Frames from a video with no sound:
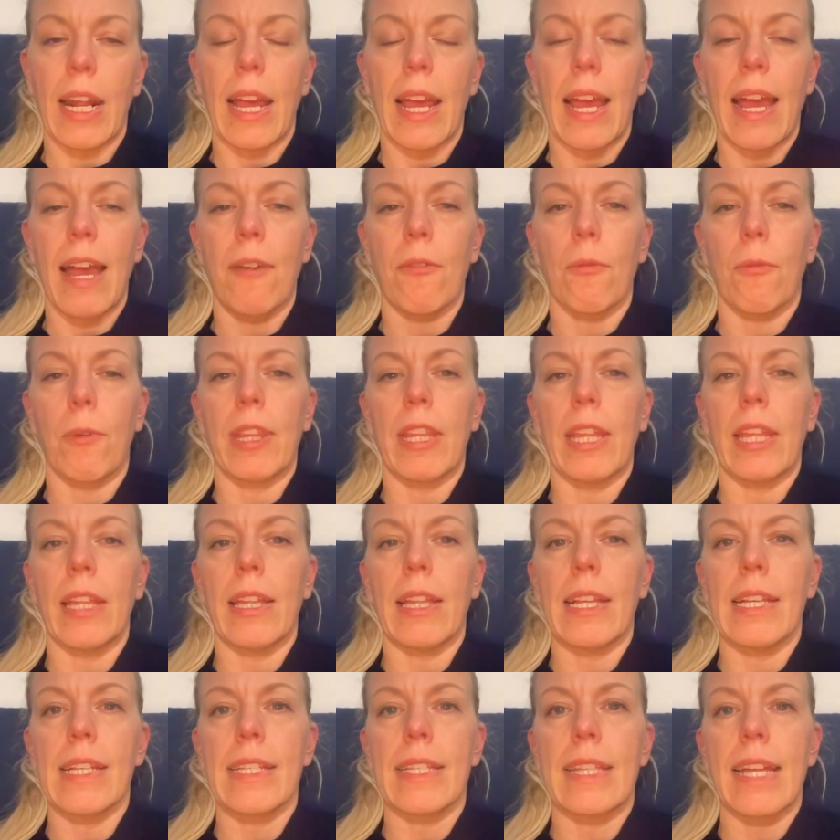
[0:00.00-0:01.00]
I have with
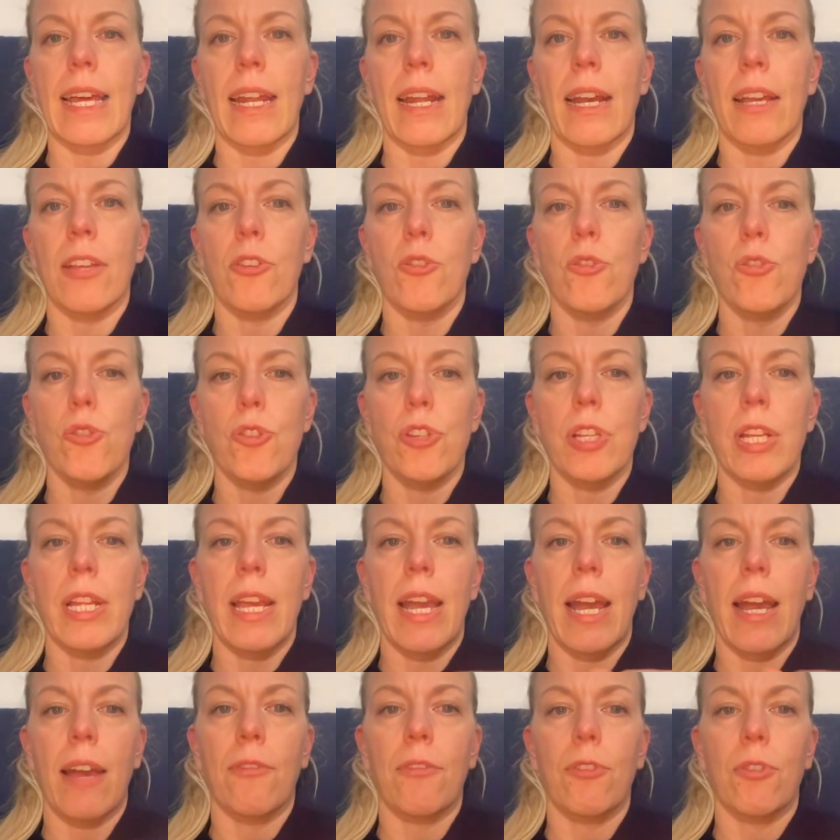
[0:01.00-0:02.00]
it is that I usually
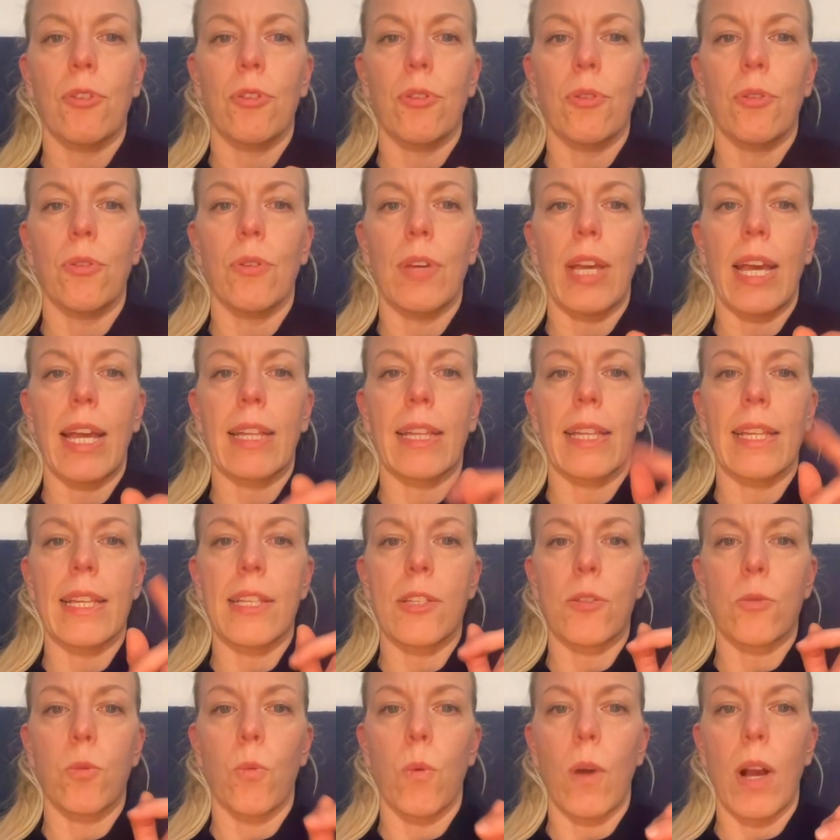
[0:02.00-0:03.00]
have to do at
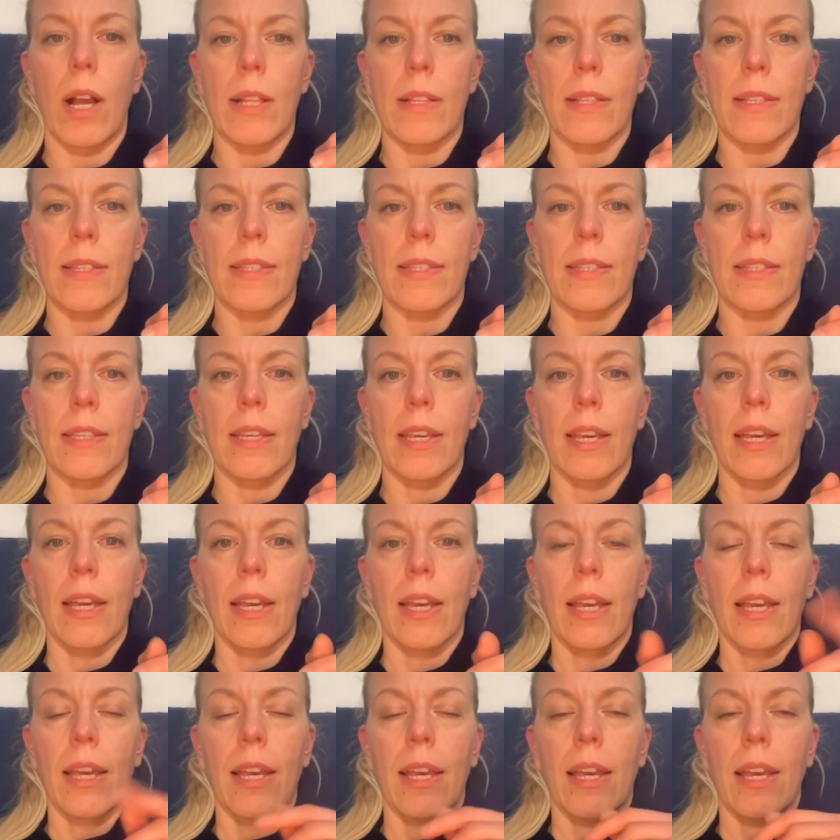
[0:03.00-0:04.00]
least once.
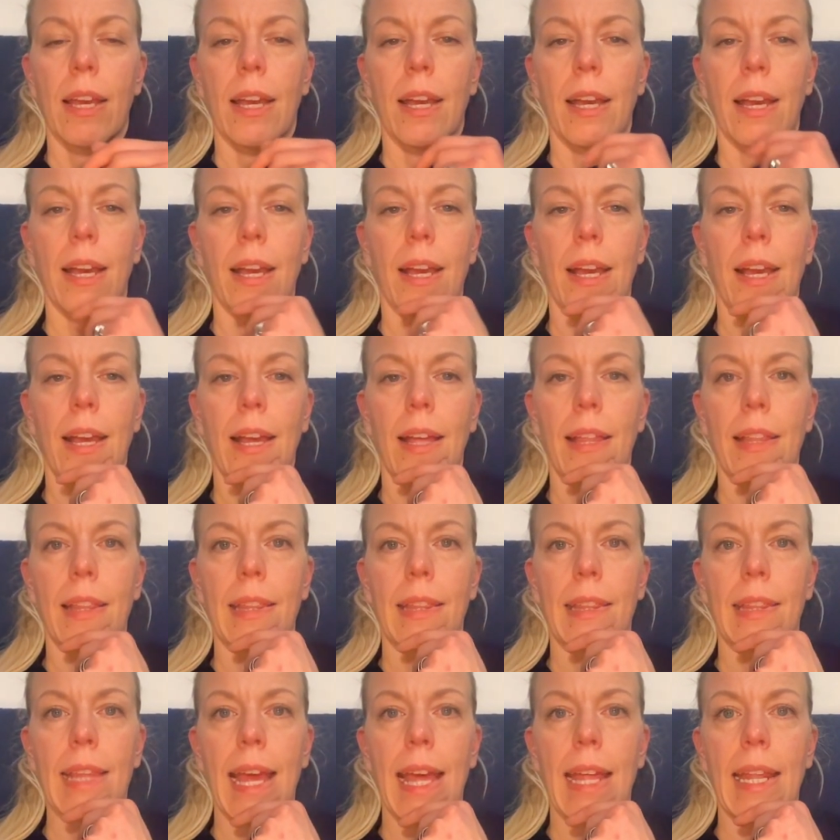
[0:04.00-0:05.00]

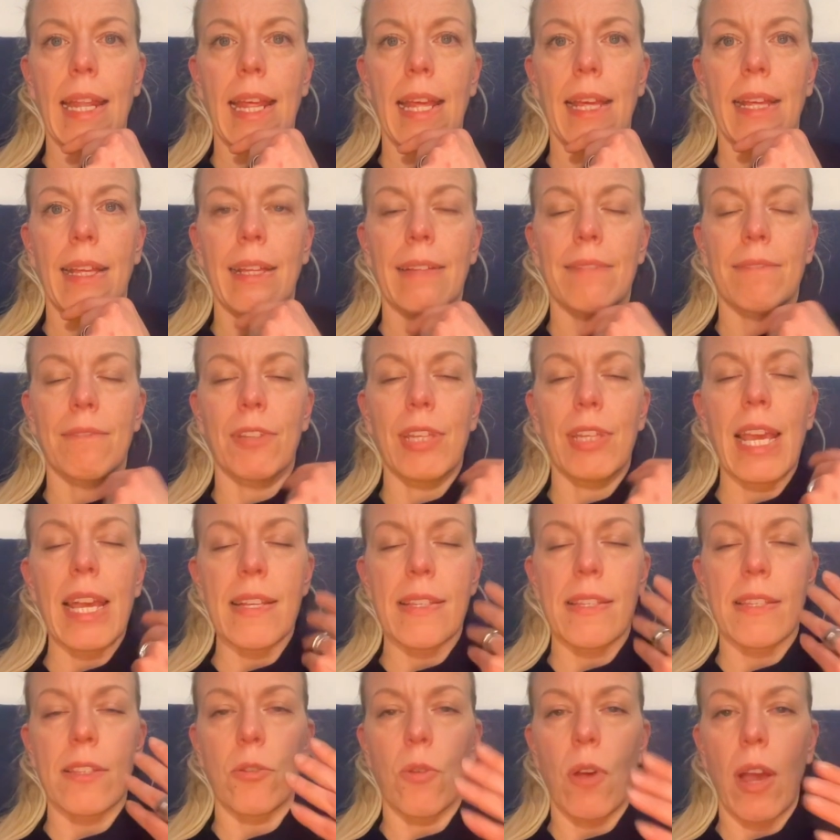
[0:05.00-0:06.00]
That
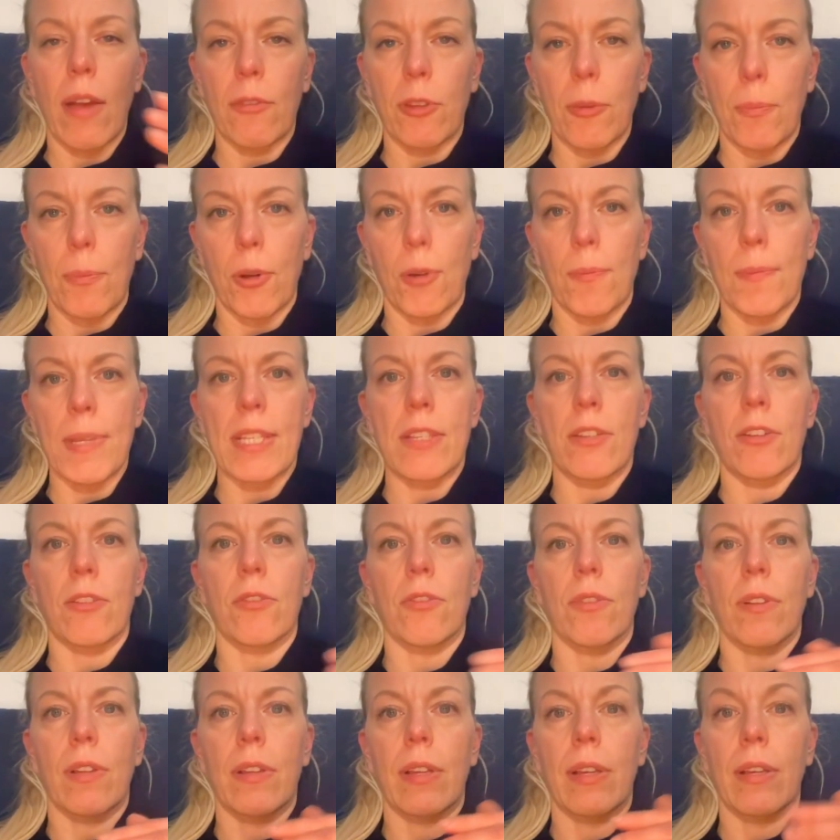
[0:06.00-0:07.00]
yes, you have the permission
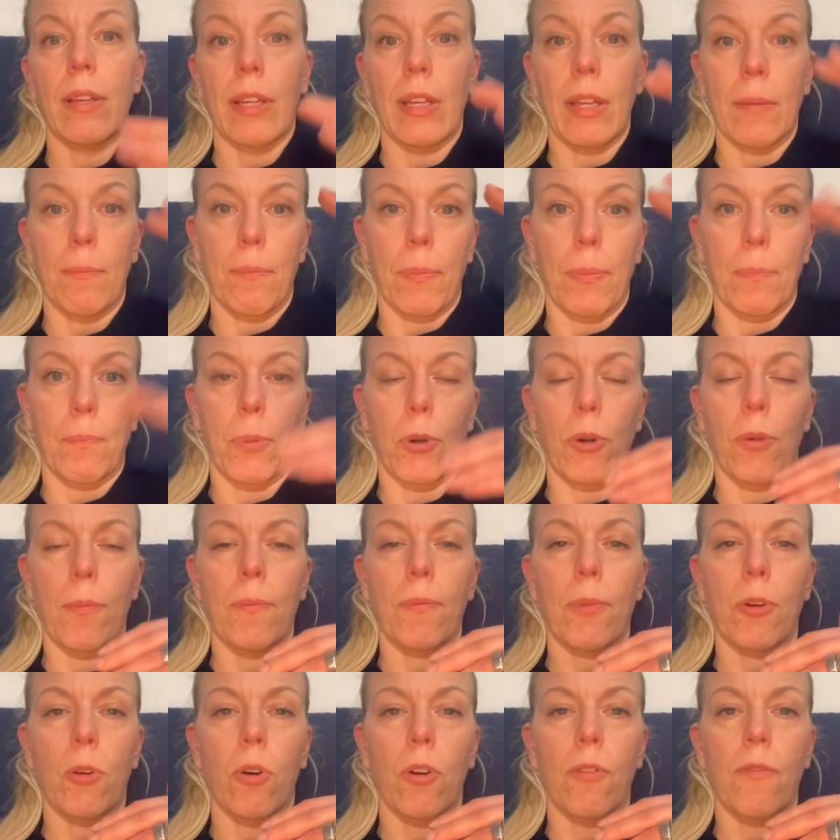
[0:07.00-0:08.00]
per
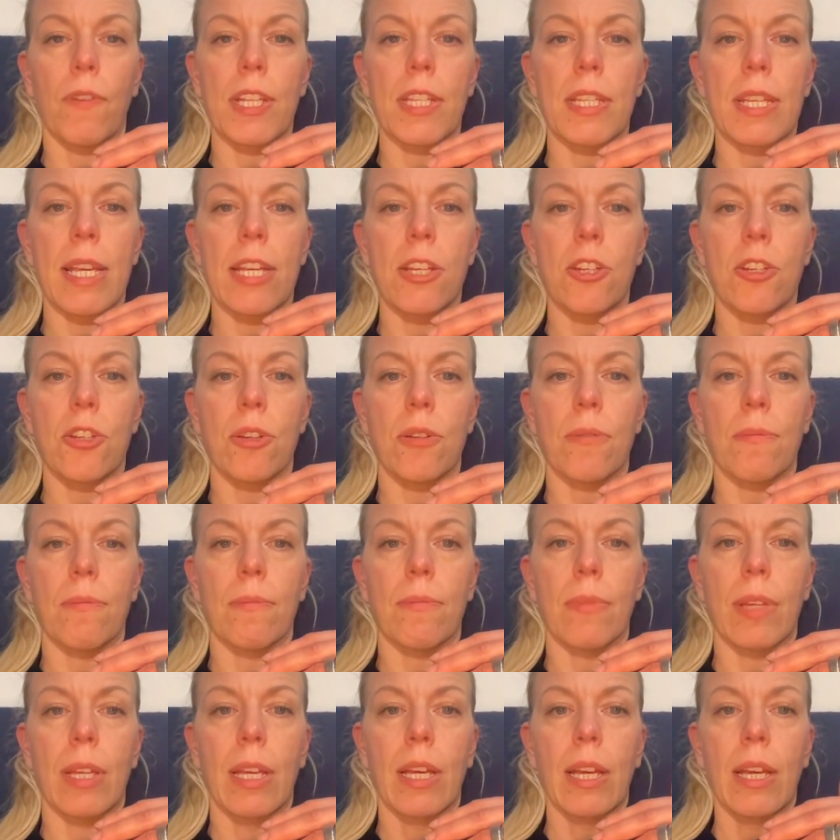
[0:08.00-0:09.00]
conversation,
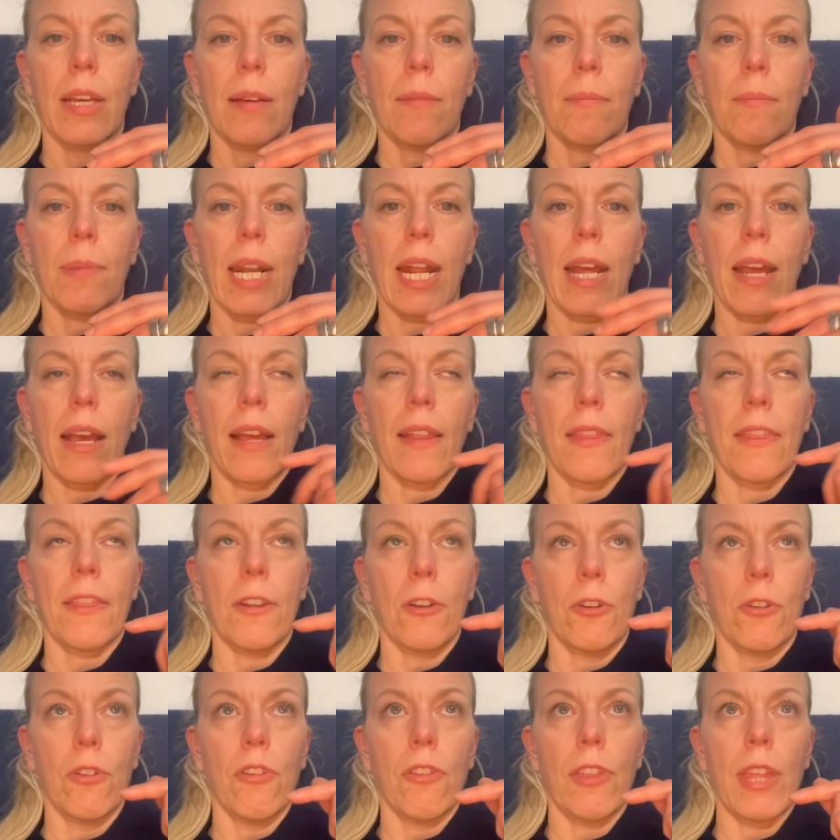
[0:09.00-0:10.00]
but I
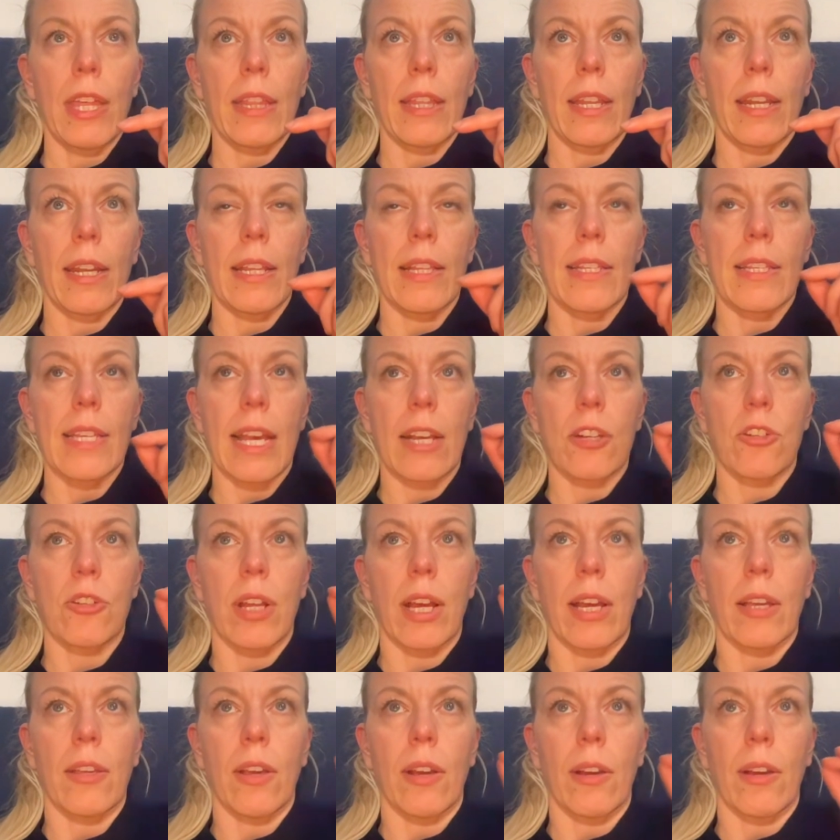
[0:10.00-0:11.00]
do think that it's actually
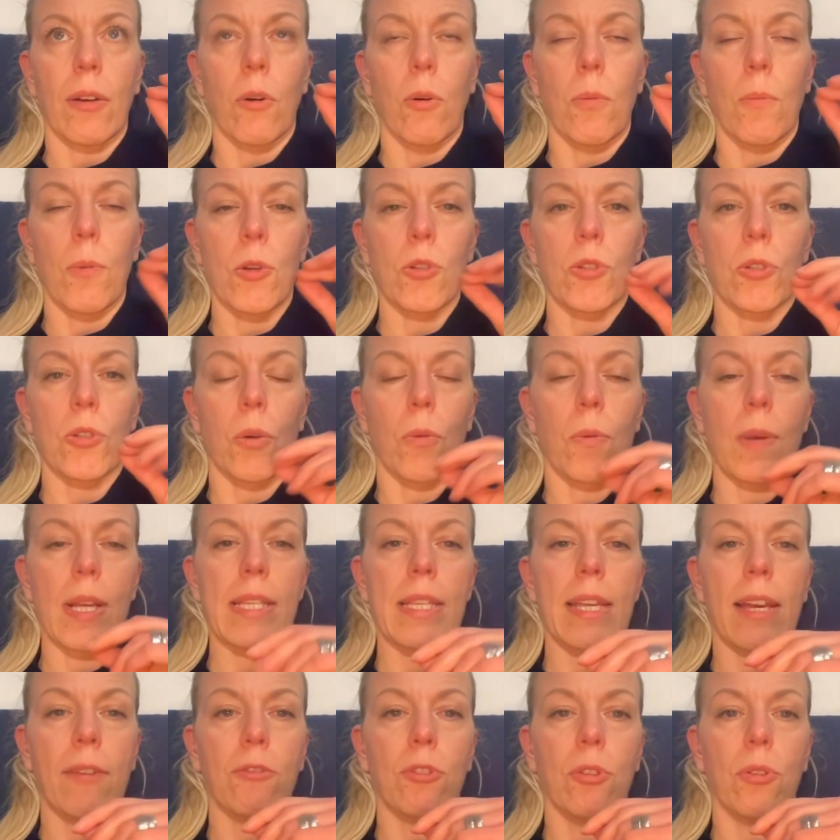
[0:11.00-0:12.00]
I almost always
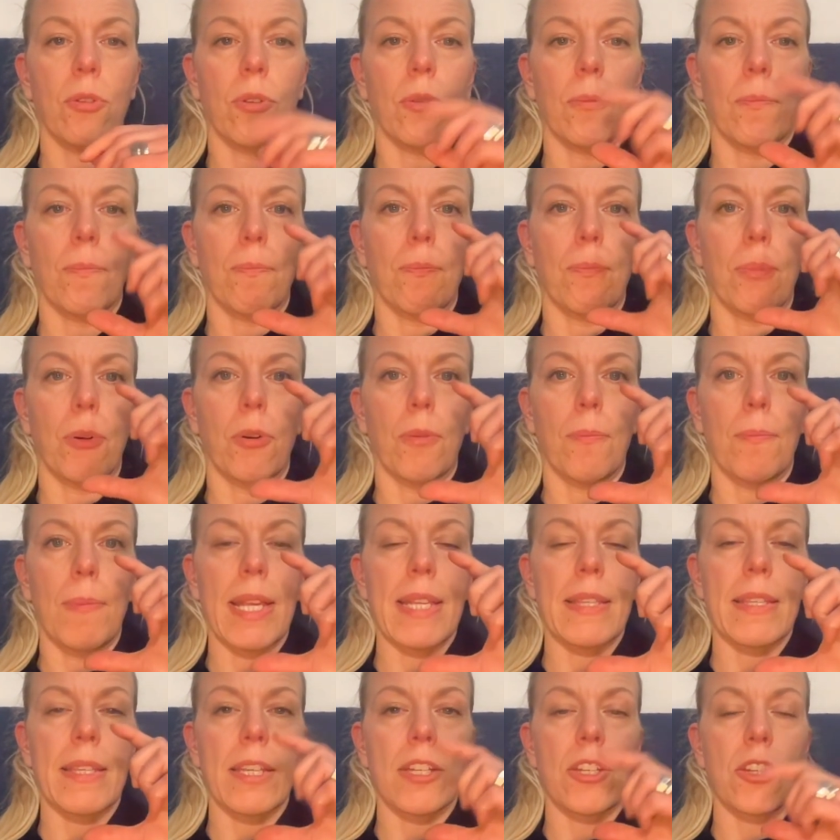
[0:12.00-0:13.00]
have to do per
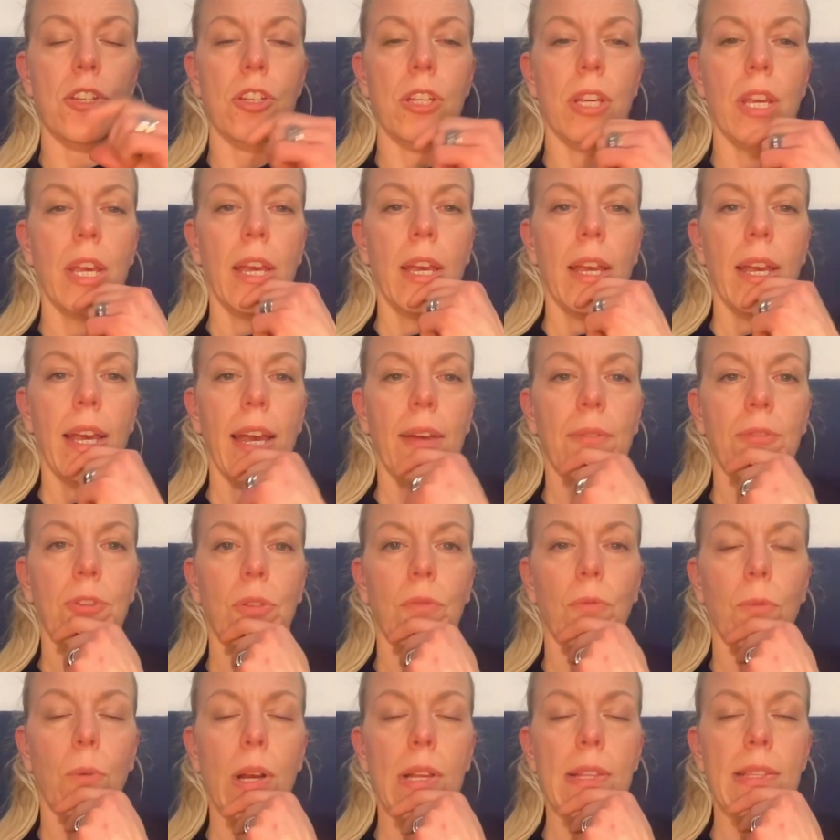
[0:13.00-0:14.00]
message. Have to
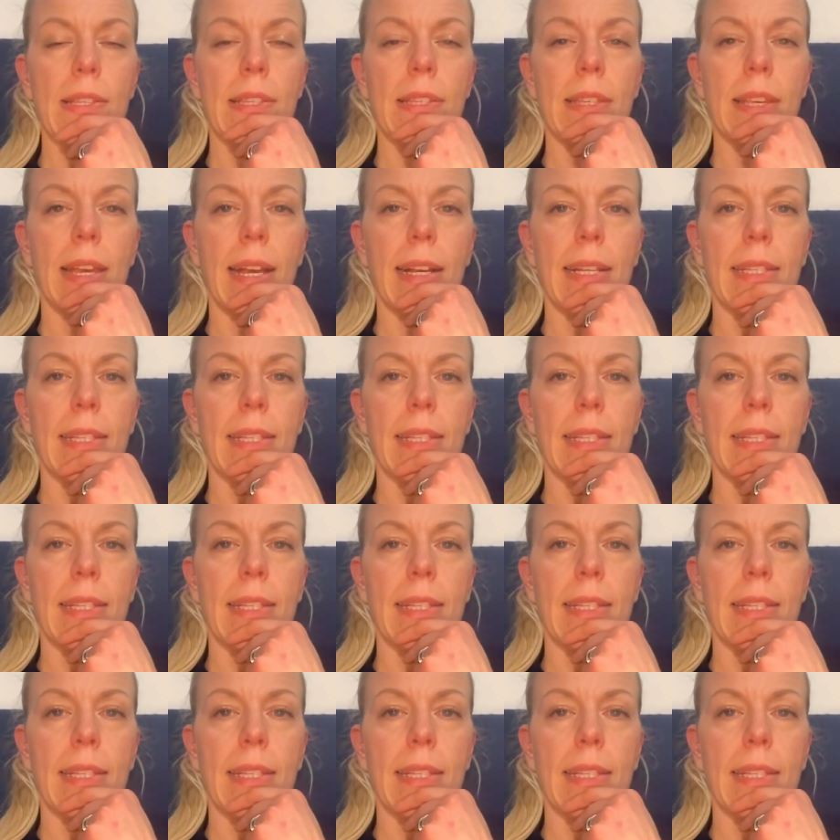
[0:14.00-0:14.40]
once